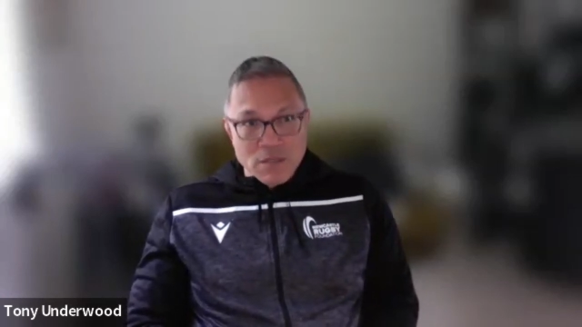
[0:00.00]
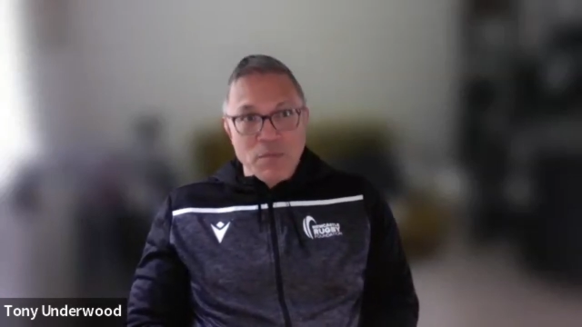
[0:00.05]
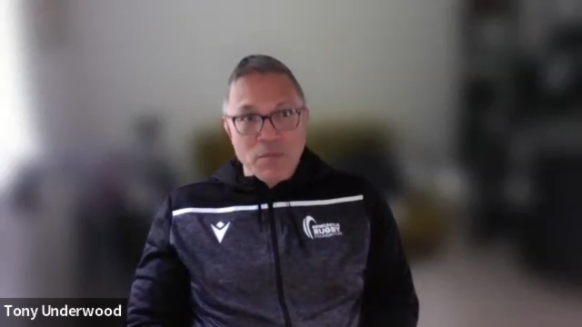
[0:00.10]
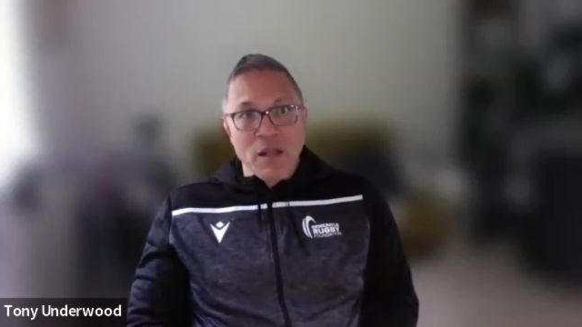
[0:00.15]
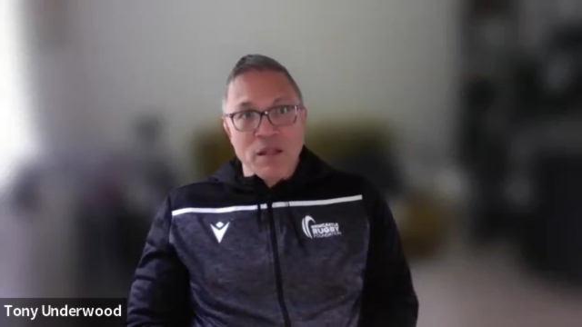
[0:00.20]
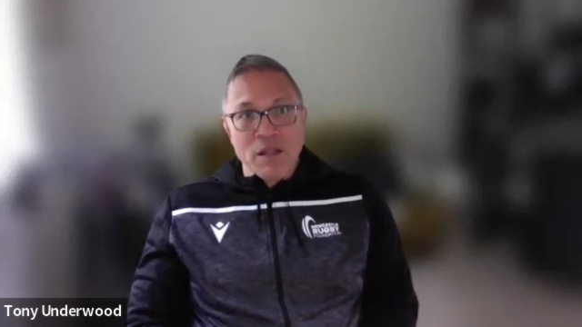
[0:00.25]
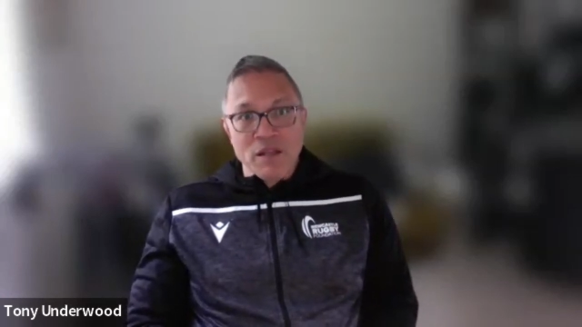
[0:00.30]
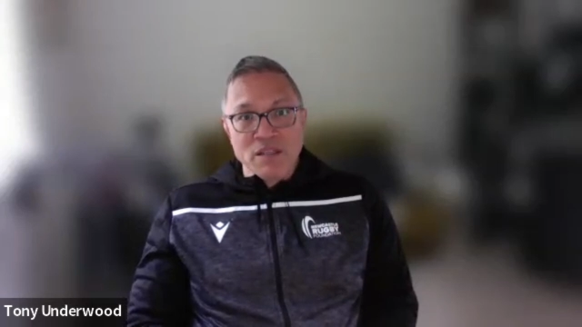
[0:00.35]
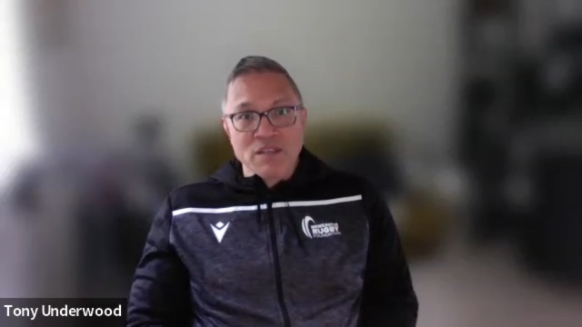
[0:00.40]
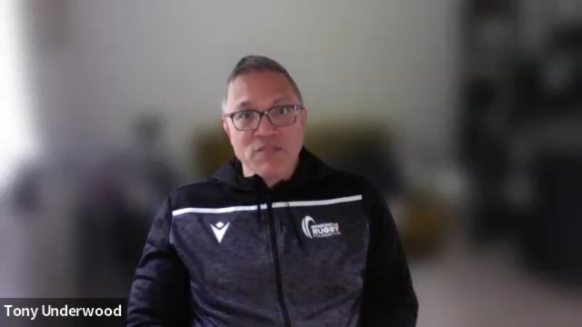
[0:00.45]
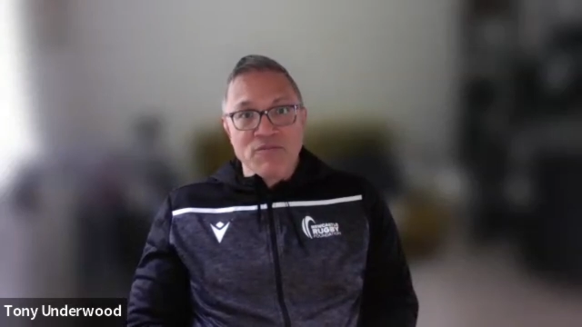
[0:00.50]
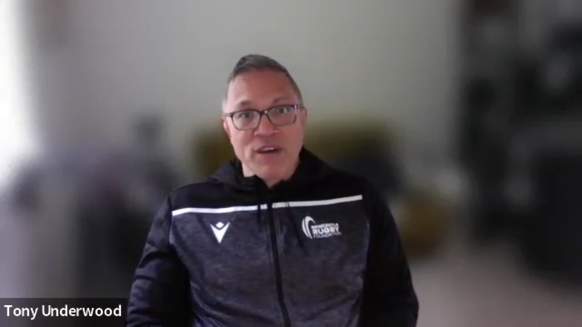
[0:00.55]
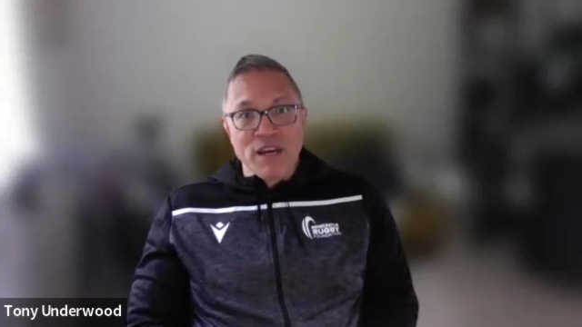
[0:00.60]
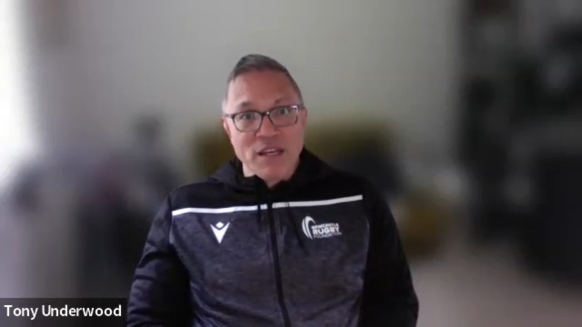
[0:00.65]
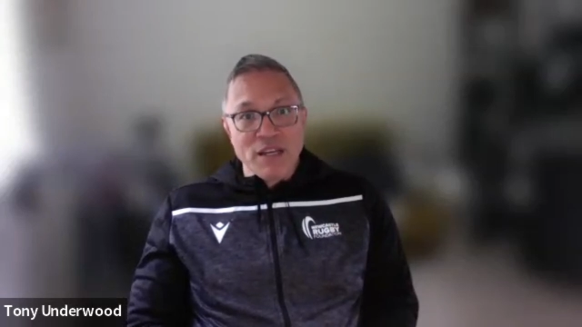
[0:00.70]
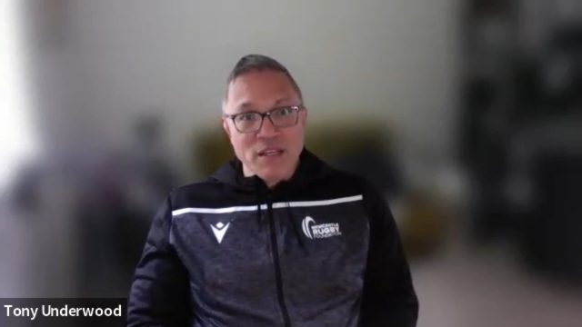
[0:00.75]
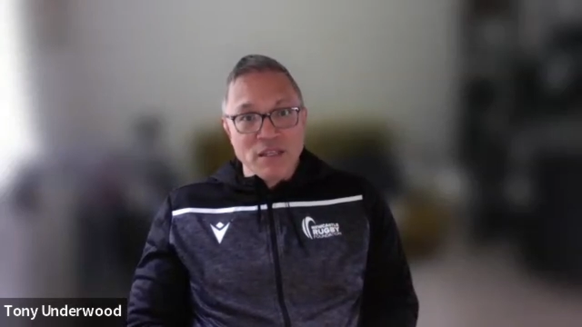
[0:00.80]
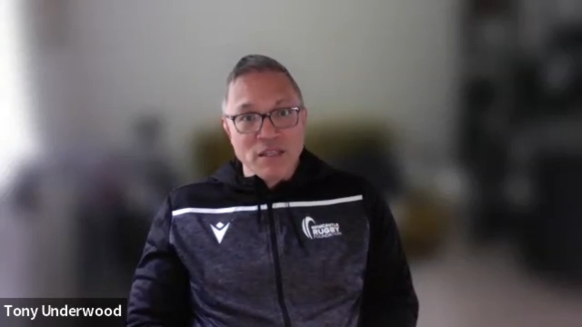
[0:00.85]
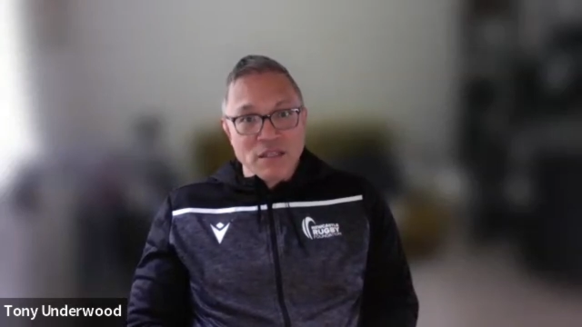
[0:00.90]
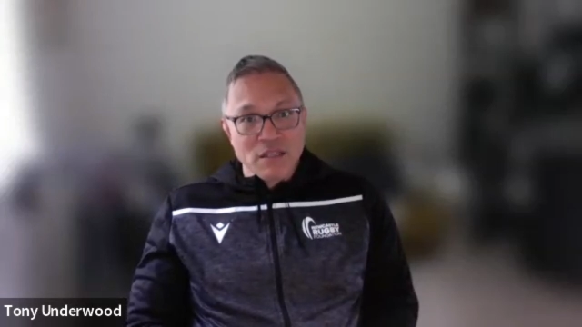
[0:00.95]
a smile on
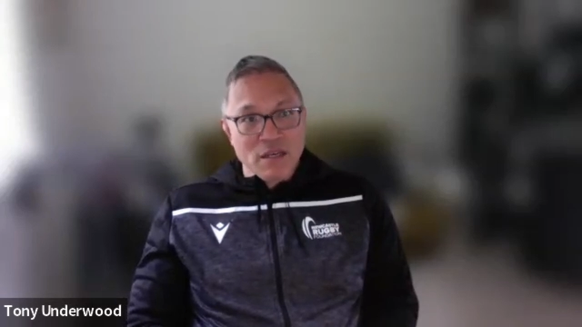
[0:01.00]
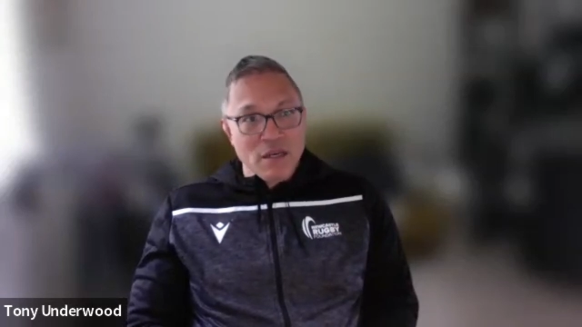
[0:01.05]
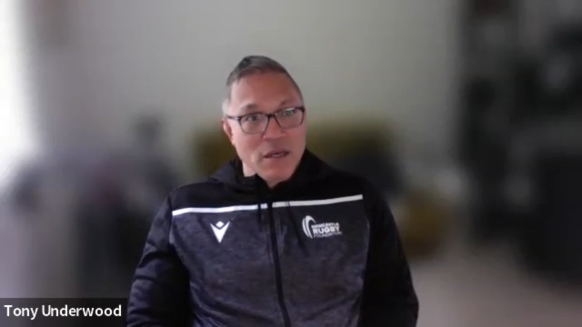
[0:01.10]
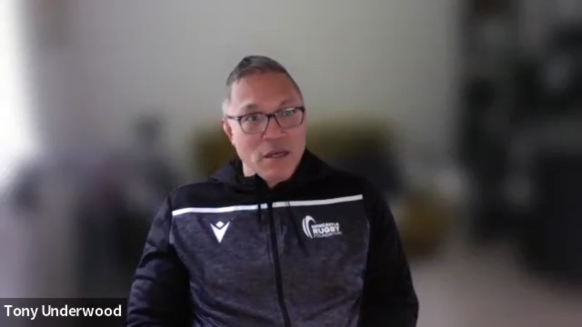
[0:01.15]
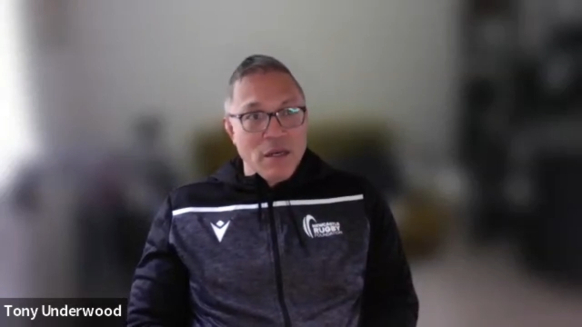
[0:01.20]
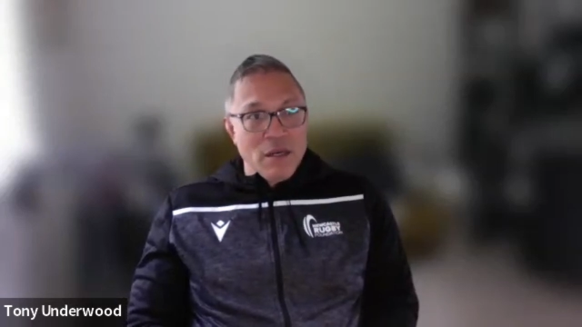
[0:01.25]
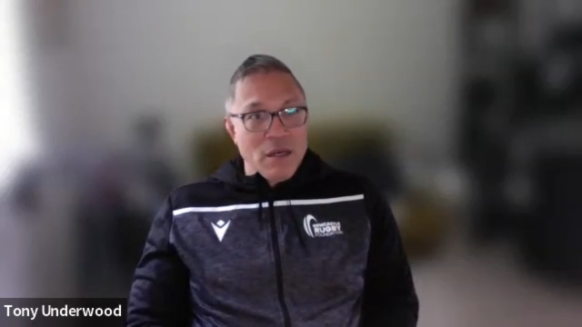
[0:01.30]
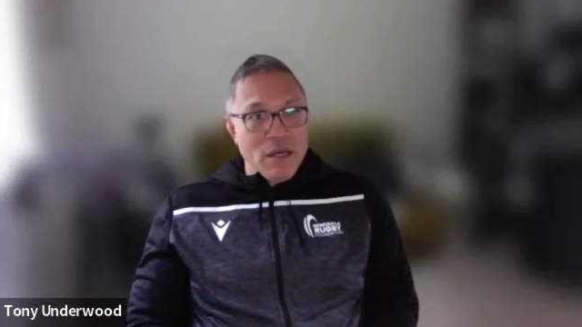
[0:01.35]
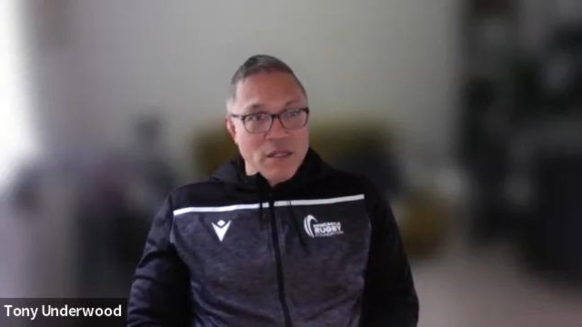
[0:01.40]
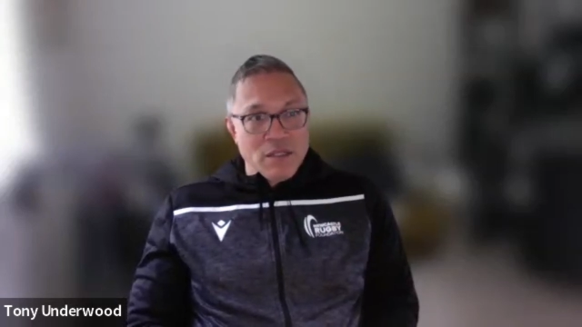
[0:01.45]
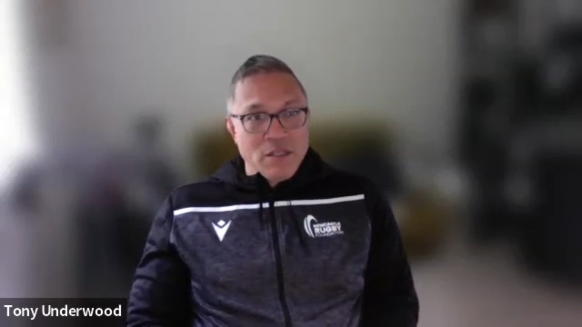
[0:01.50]
his face,